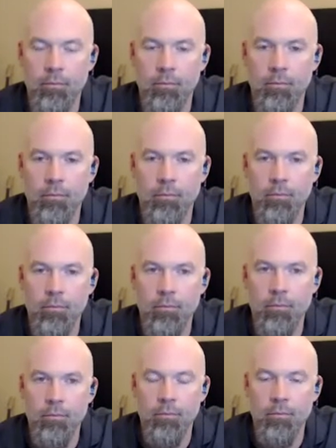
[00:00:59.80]

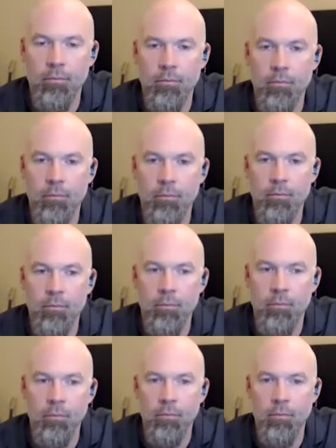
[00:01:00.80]

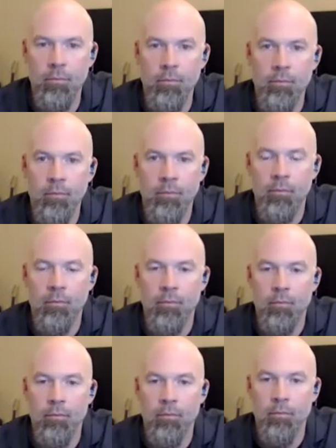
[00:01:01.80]

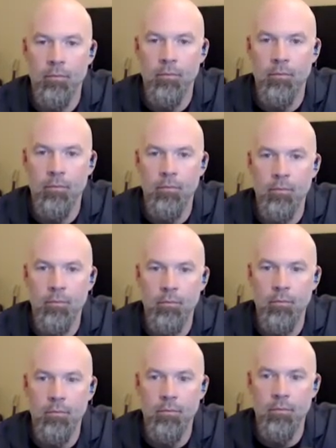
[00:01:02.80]
(not speaking)